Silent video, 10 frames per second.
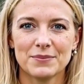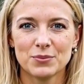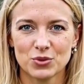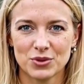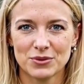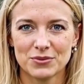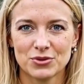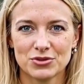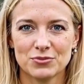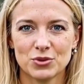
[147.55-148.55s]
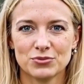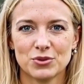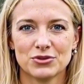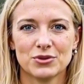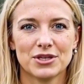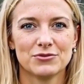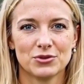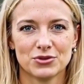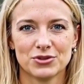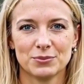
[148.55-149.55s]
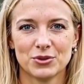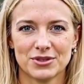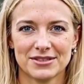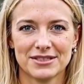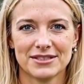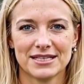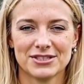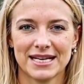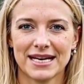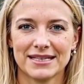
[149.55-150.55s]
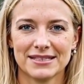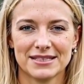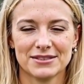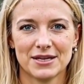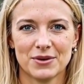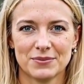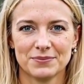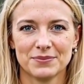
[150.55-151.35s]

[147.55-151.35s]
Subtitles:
port, use 443 if you're using both SSH and SSL,